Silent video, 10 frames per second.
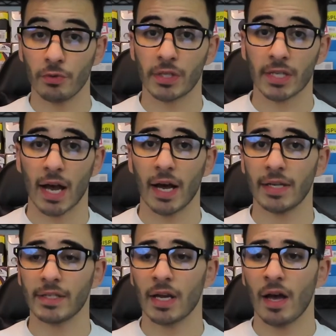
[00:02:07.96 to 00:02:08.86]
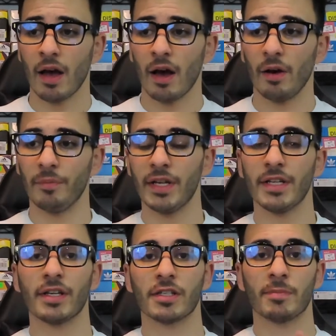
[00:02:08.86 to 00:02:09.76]
size
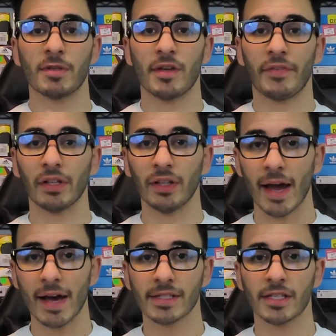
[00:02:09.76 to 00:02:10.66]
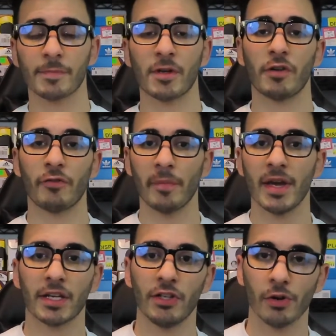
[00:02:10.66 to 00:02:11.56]
needs a specific last, especially if you're
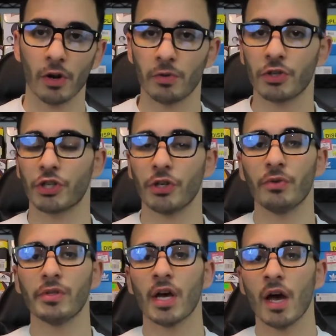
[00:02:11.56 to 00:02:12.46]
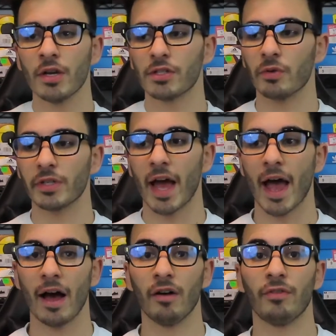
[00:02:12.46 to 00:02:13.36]
making your own shoes. So to
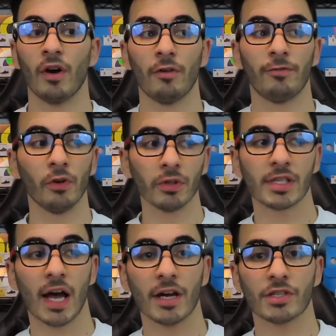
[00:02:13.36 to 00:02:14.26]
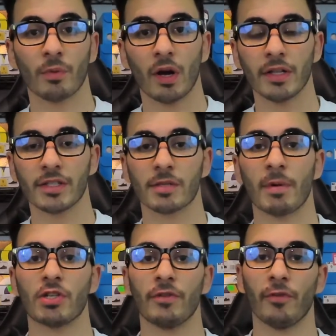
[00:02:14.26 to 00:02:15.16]
have full size runs,
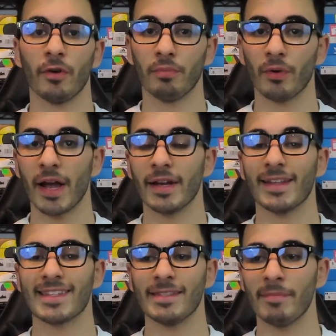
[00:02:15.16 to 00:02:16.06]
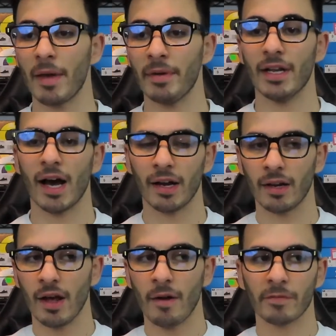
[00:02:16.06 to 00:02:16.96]
especially for a brand that's maybe
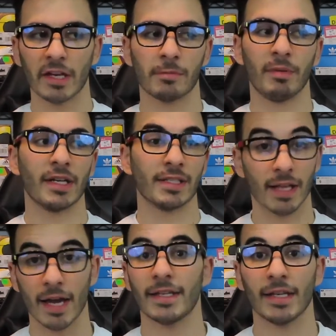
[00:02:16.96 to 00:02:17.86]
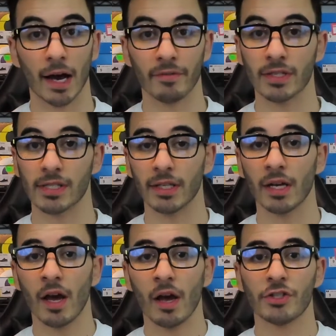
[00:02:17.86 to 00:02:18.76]
not as big as Nike,
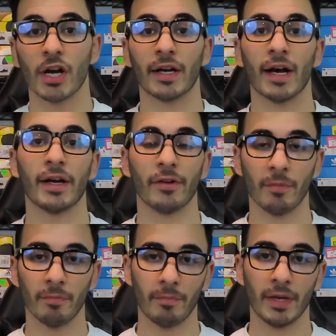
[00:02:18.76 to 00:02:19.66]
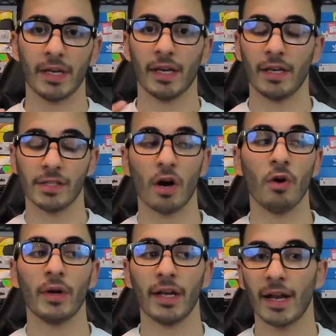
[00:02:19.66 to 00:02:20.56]
obviously, John Geiger being his
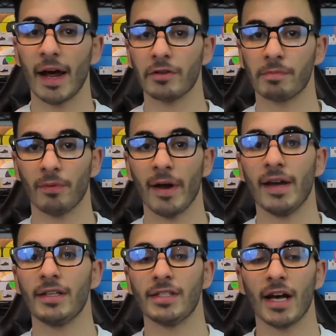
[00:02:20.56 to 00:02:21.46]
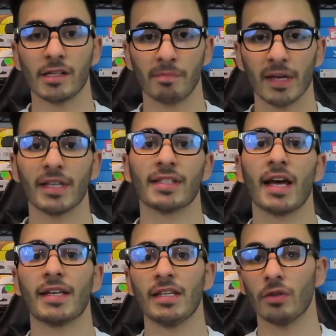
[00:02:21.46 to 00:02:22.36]
own in-house brand, he's not as big as
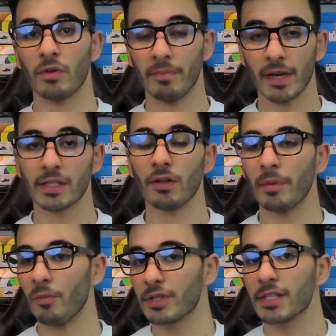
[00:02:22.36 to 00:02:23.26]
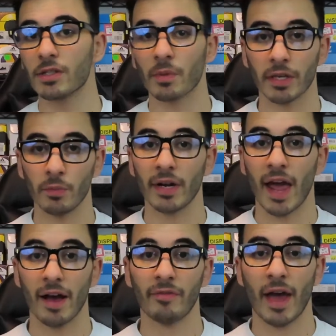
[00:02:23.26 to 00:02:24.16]
Nike, so it makes a little bit more sense why he
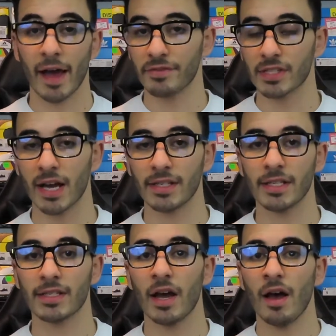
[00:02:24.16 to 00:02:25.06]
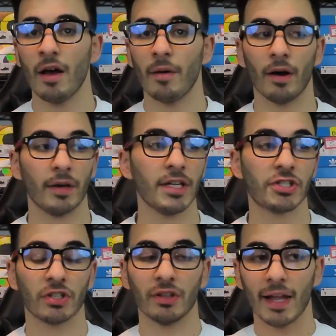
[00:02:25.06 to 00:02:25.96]
wouldn't have half sizes.
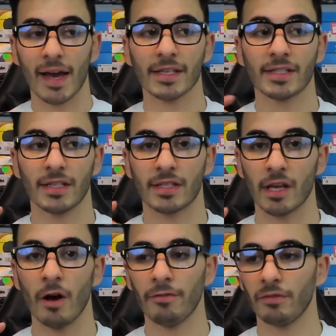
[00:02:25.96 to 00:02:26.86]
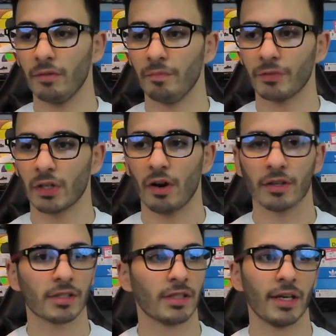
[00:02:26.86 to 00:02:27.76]
Each last itself
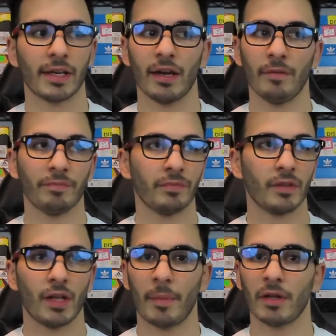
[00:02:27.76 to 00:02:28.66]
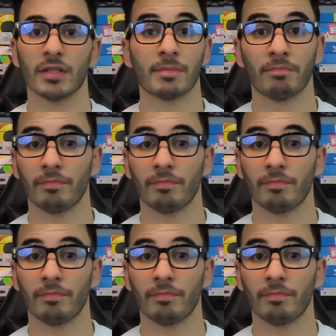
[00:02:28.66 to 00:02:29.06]
costs like about this.